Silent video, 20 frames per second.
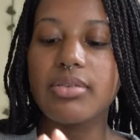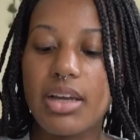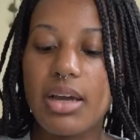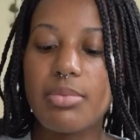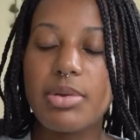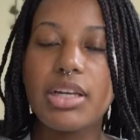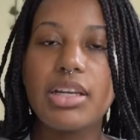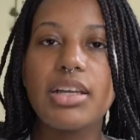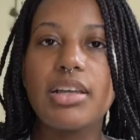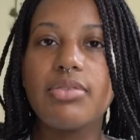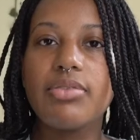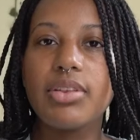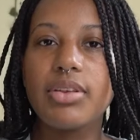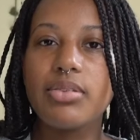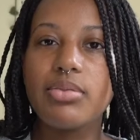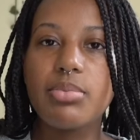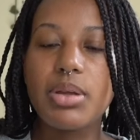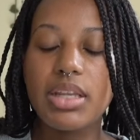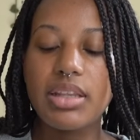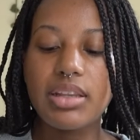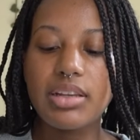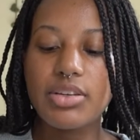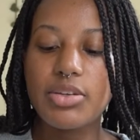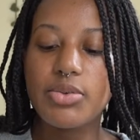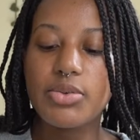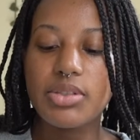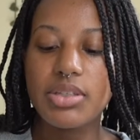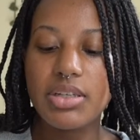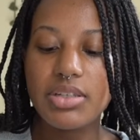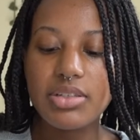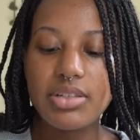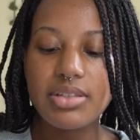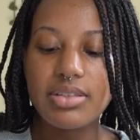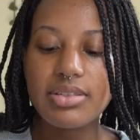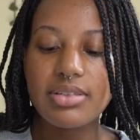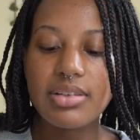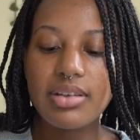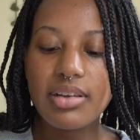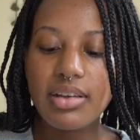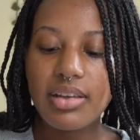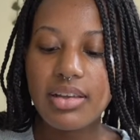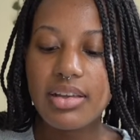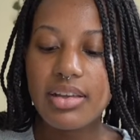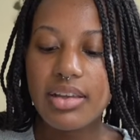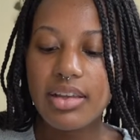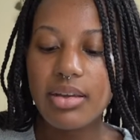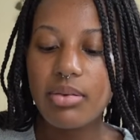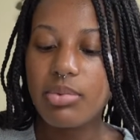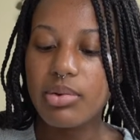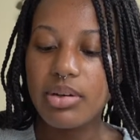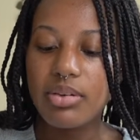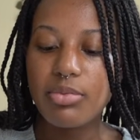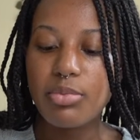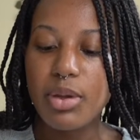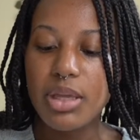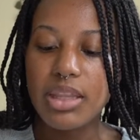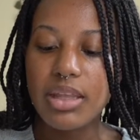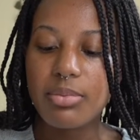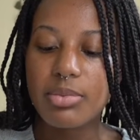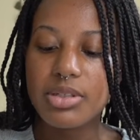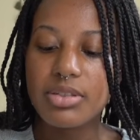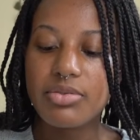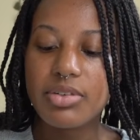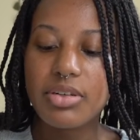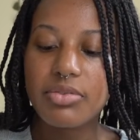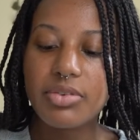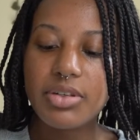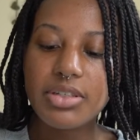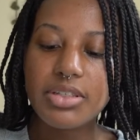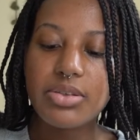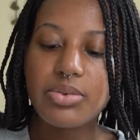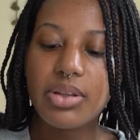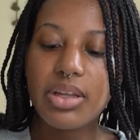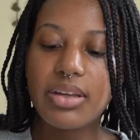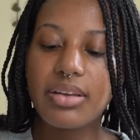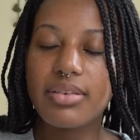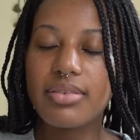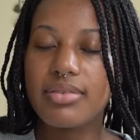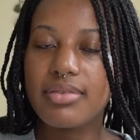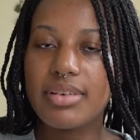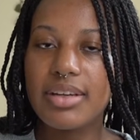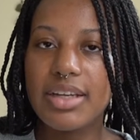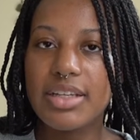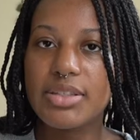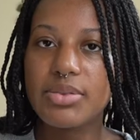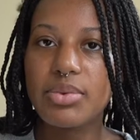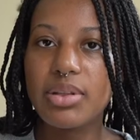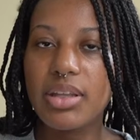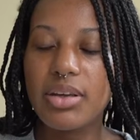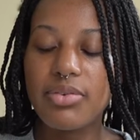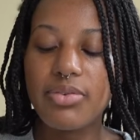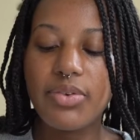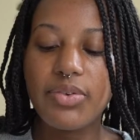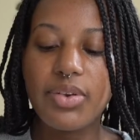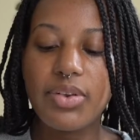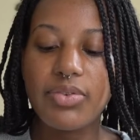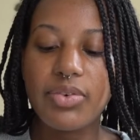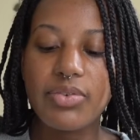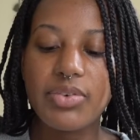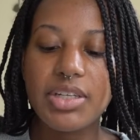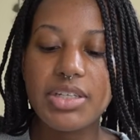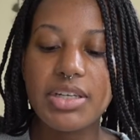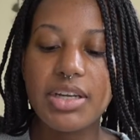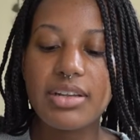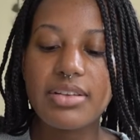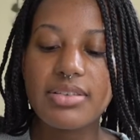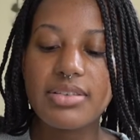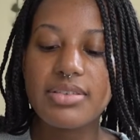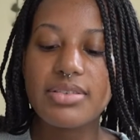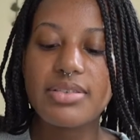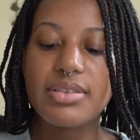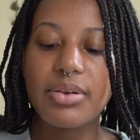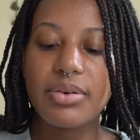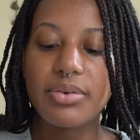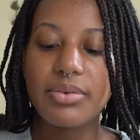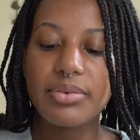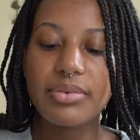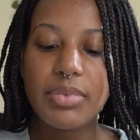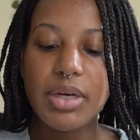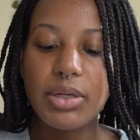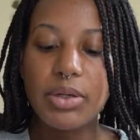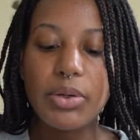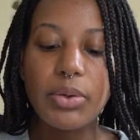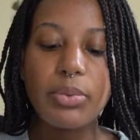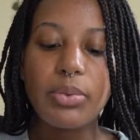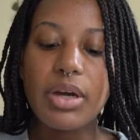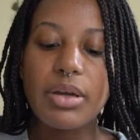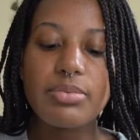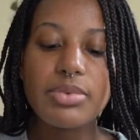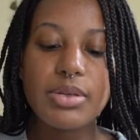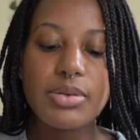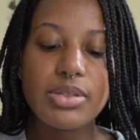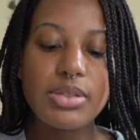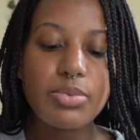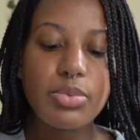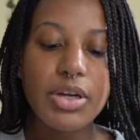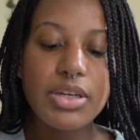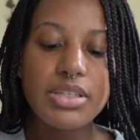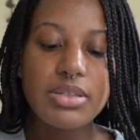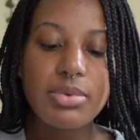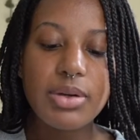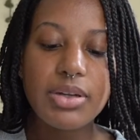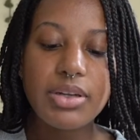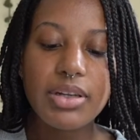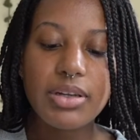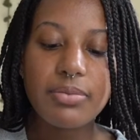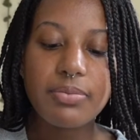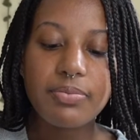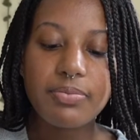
I mean, if it had been 2 stitches, it wouldn't have made that much of a difference. So like, it's really a 50-50 chance. So I don't know why I'm so surprised about it.